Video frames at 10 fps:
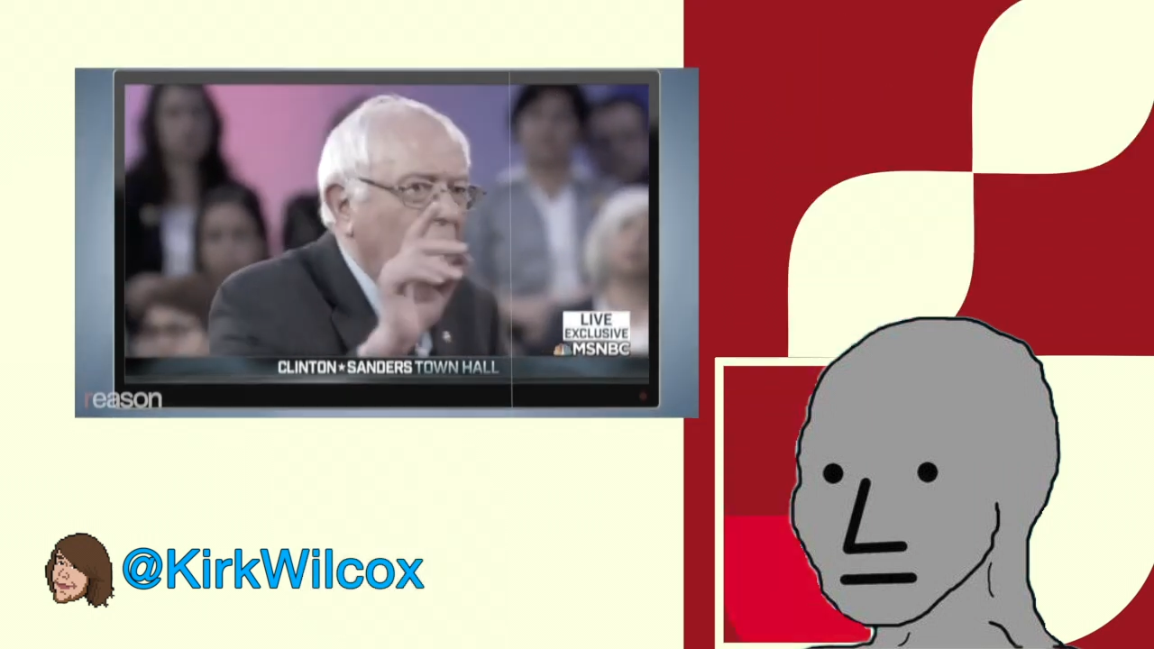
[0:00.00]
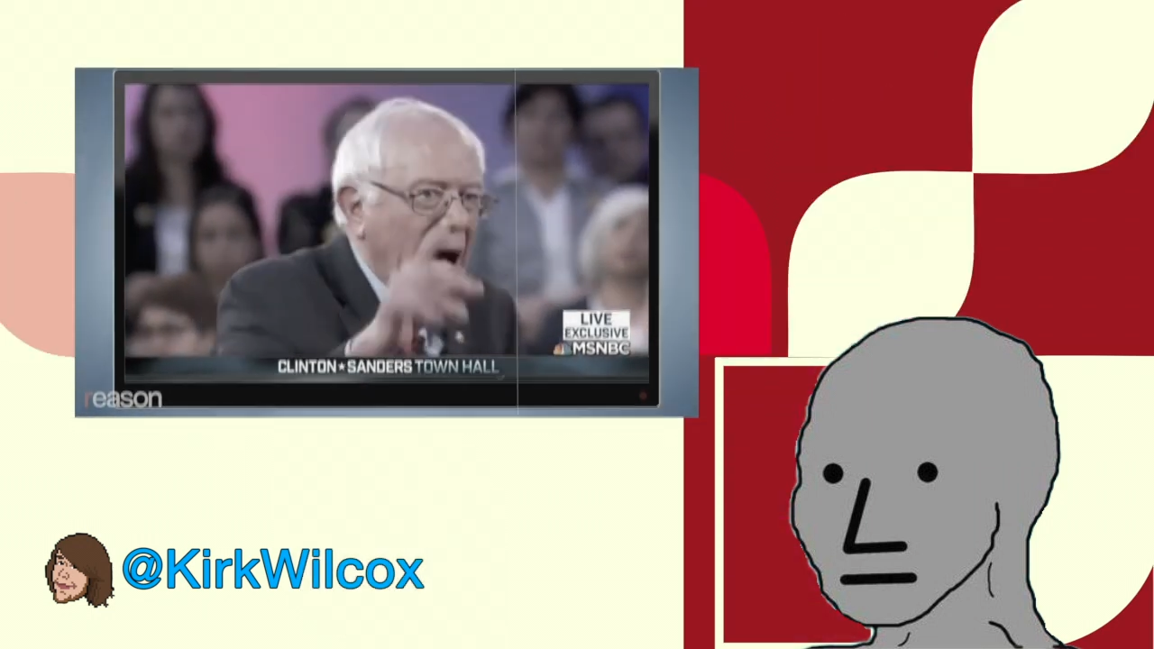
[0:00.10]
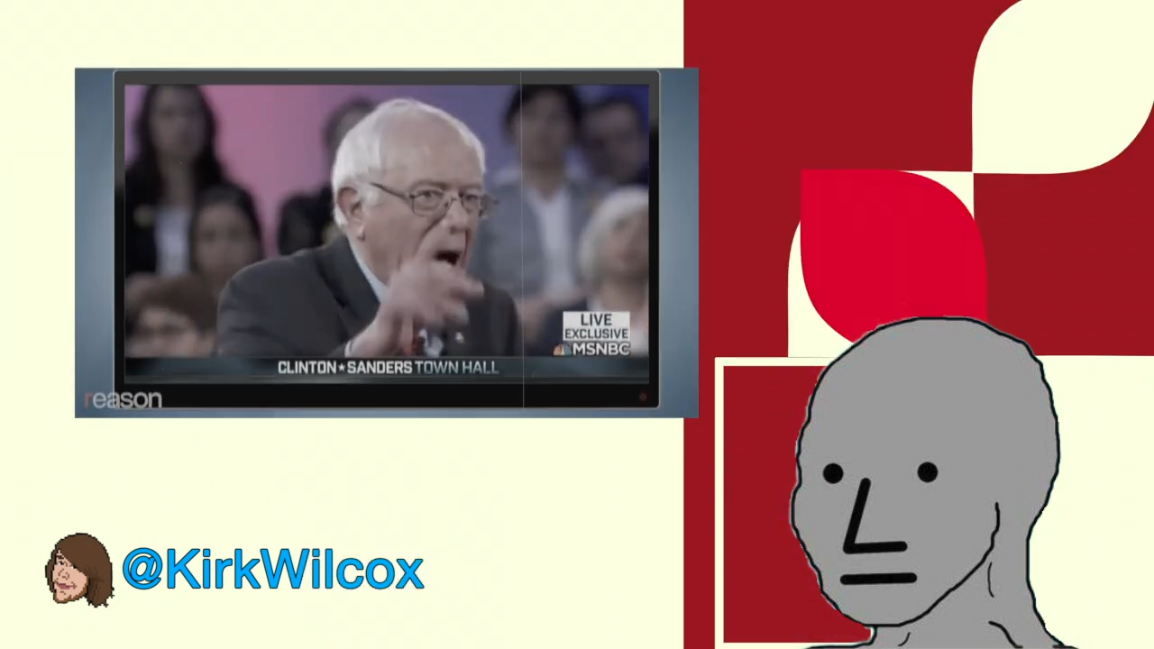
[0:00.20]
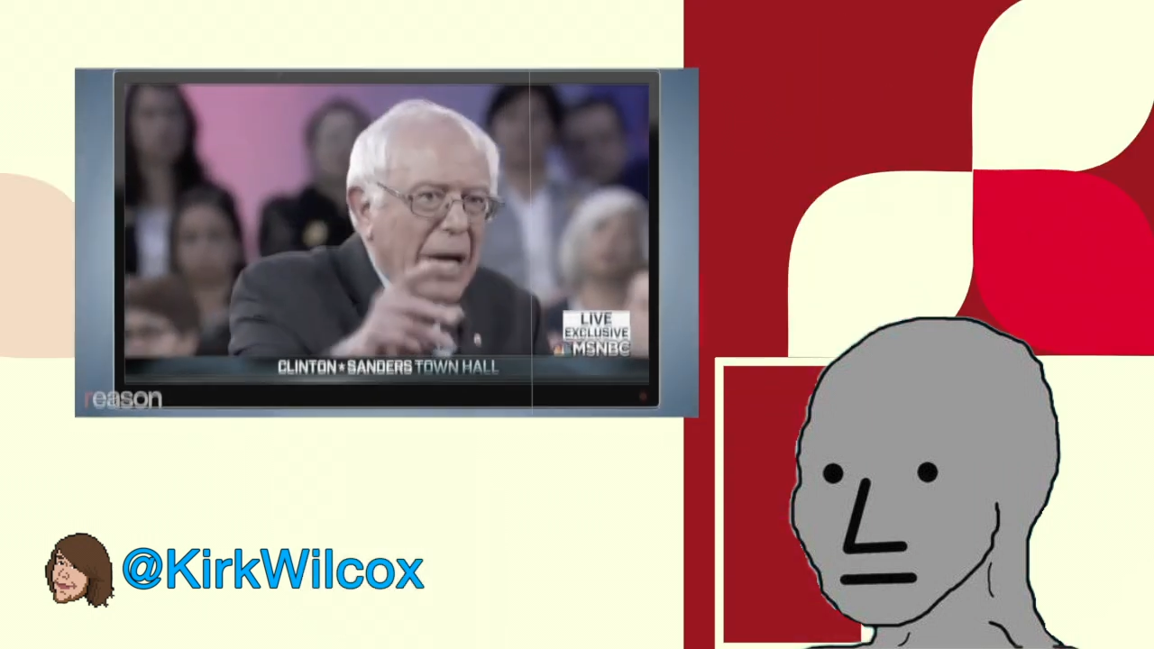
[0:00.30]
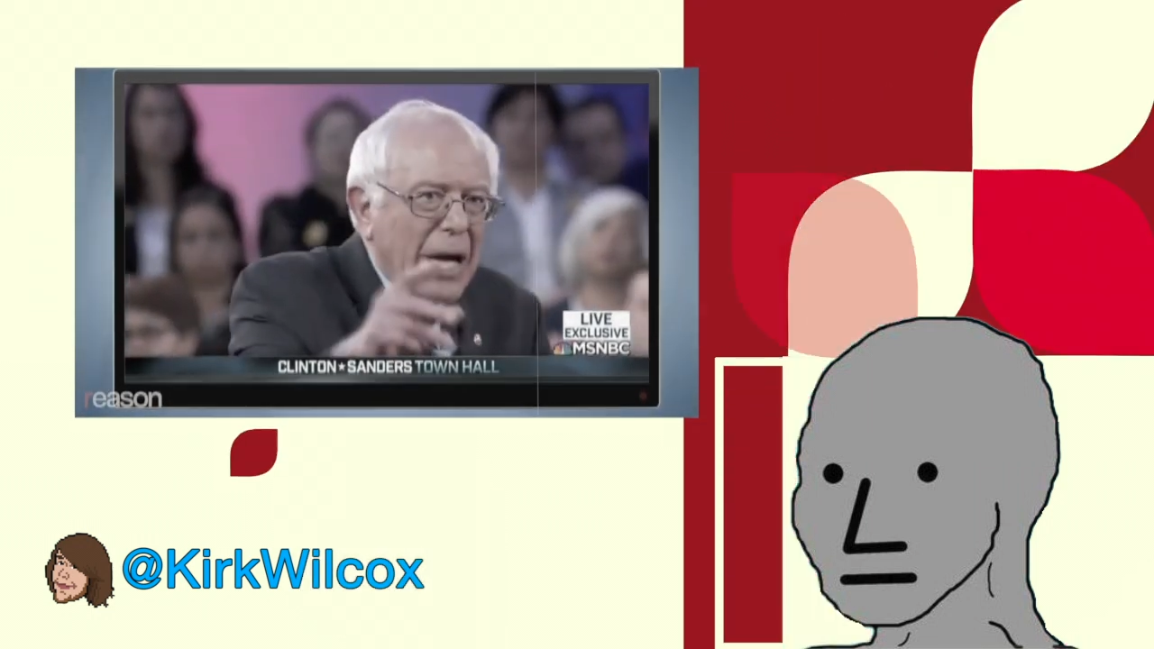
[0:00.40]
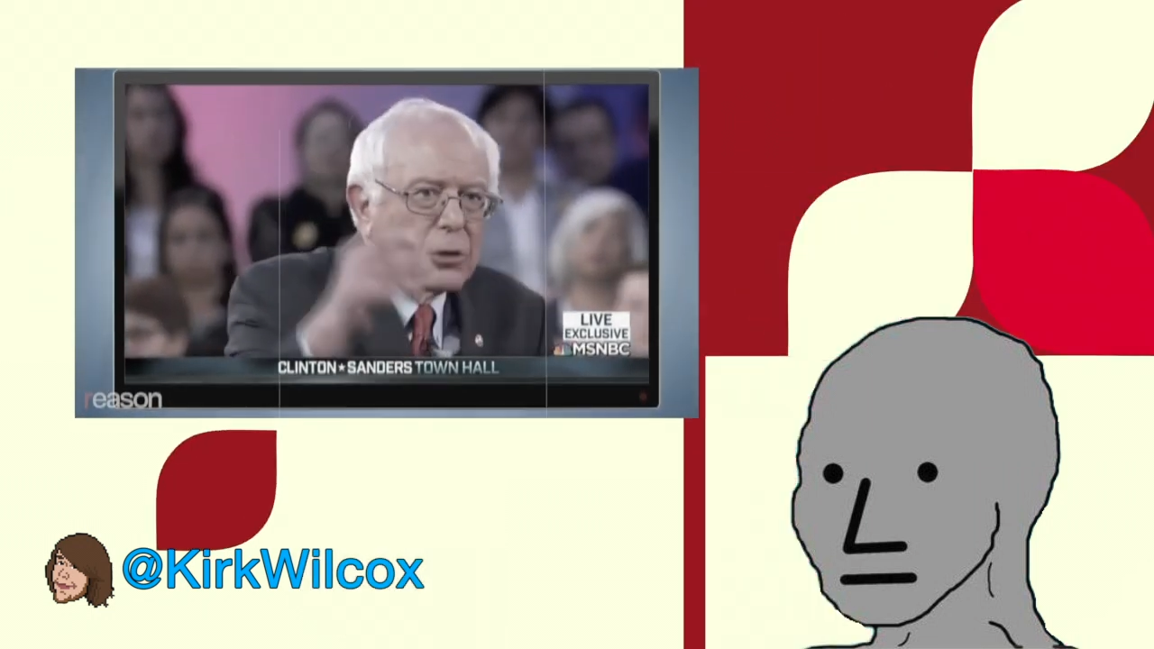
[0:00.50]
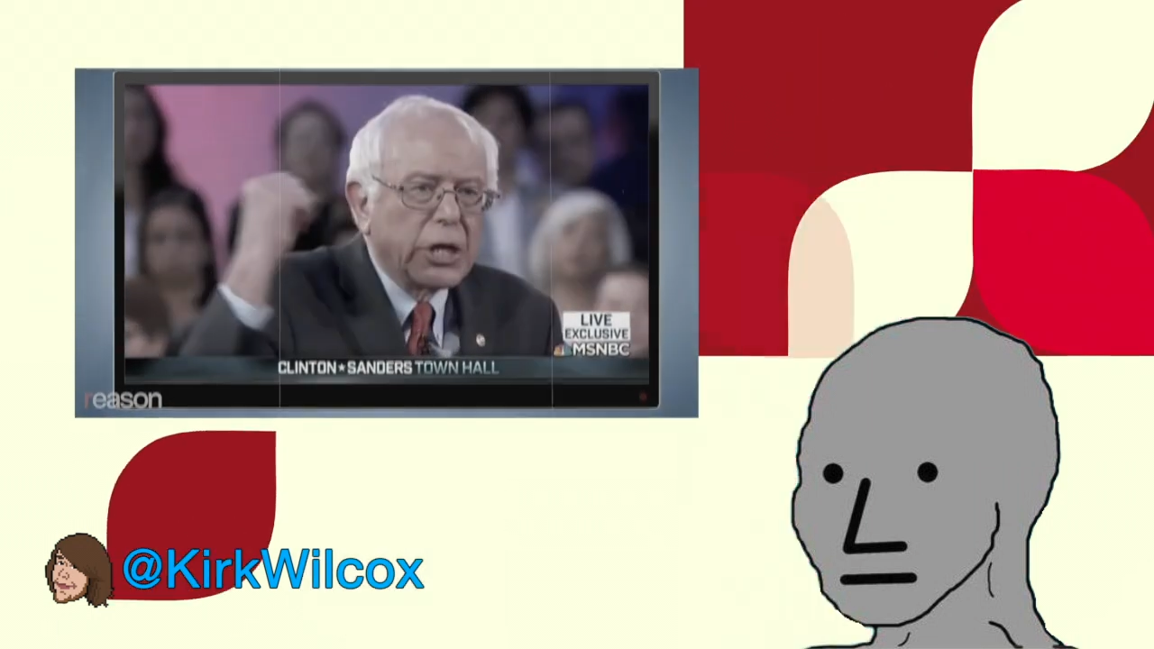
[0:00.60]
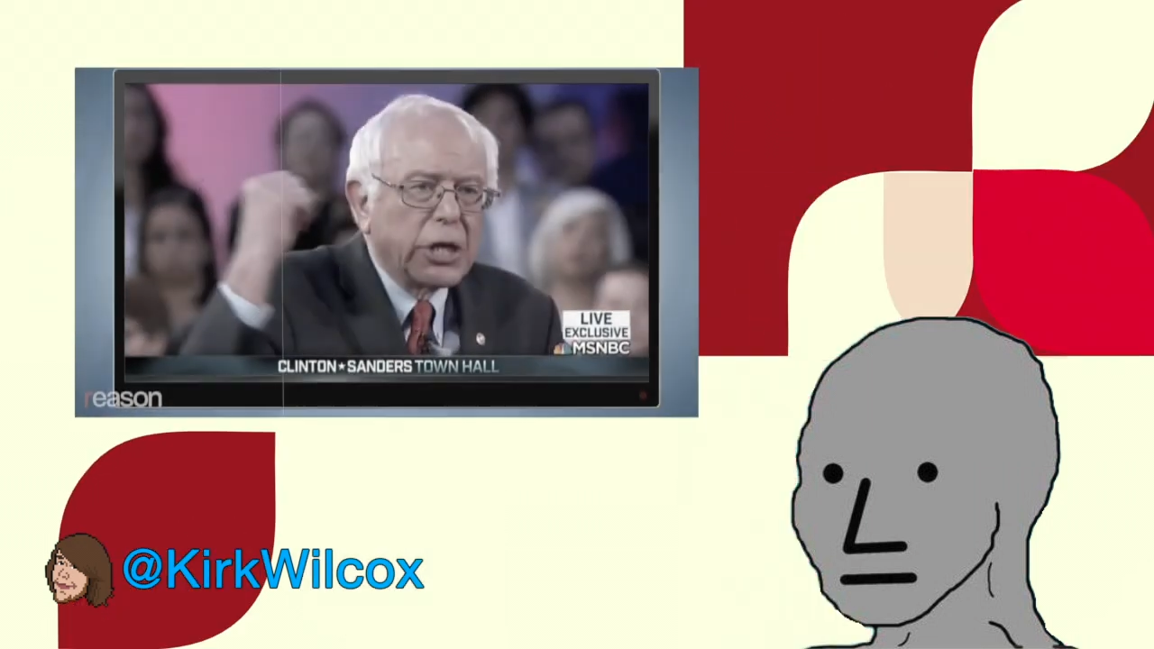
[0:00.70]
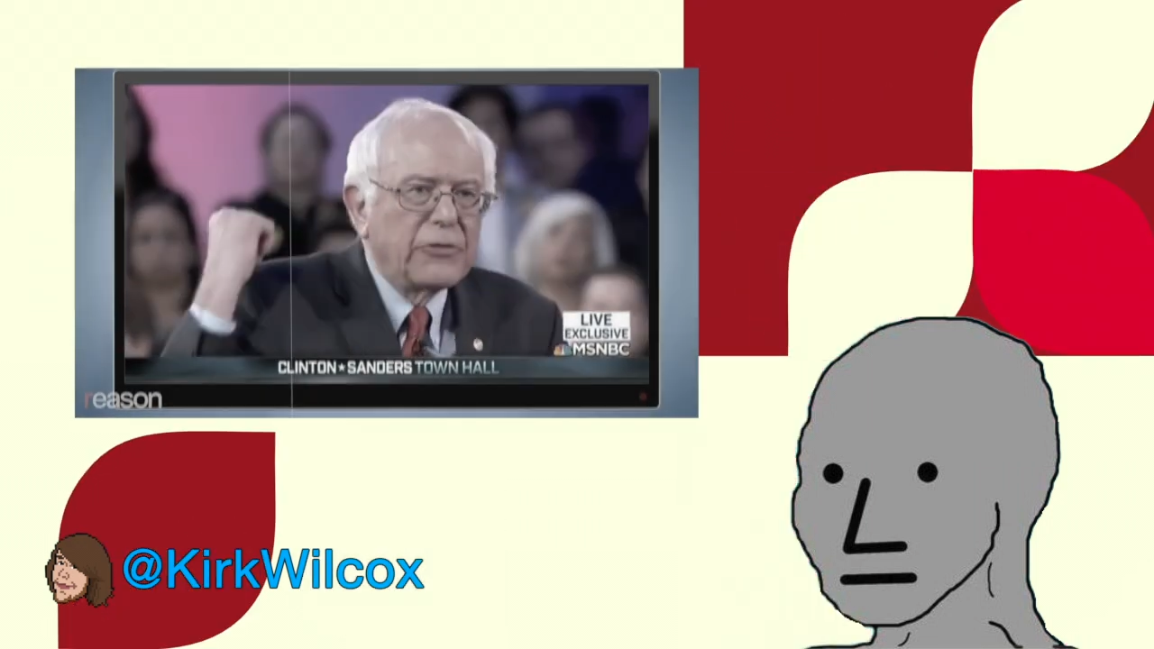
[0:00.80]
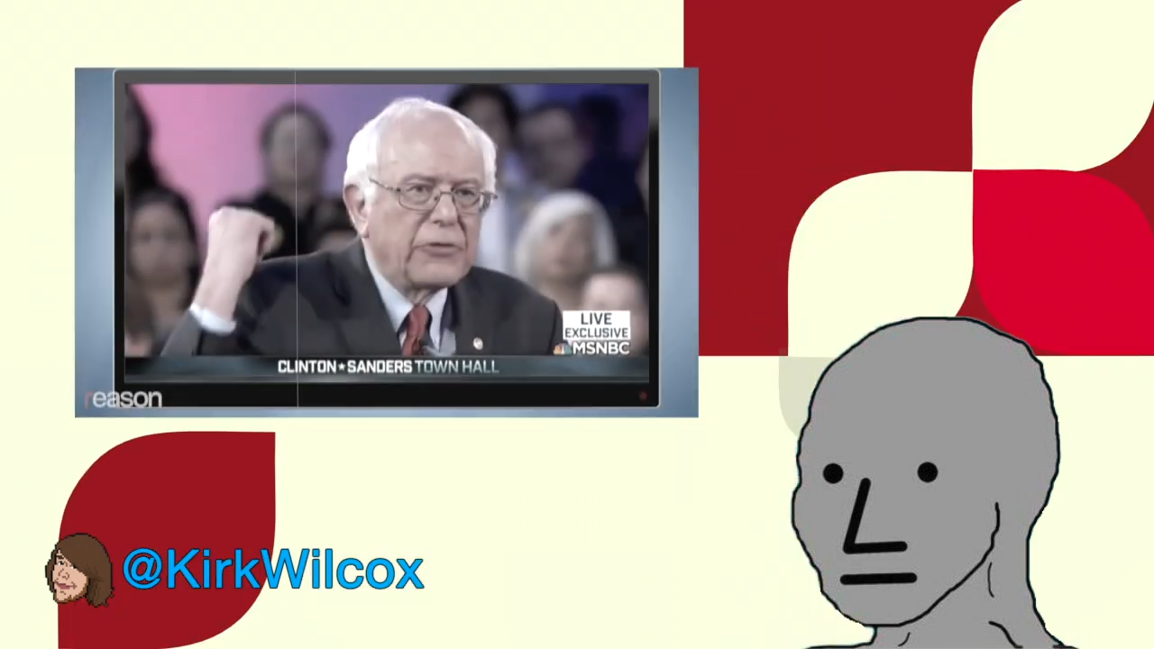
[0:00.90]
I'm not
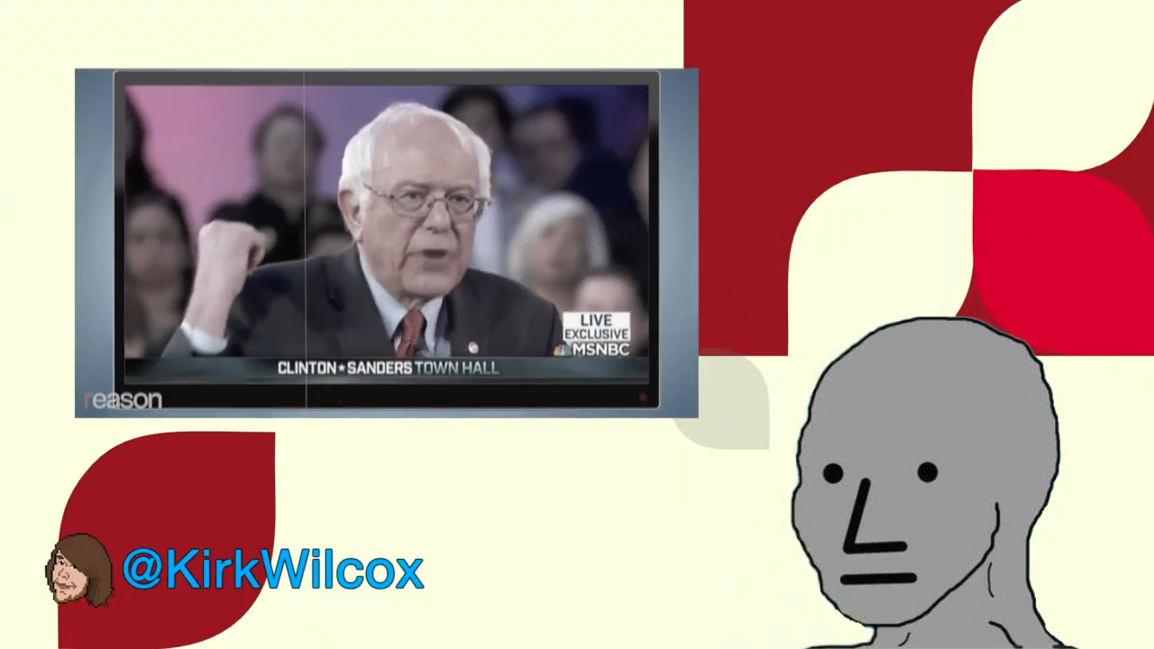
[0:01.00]
looking at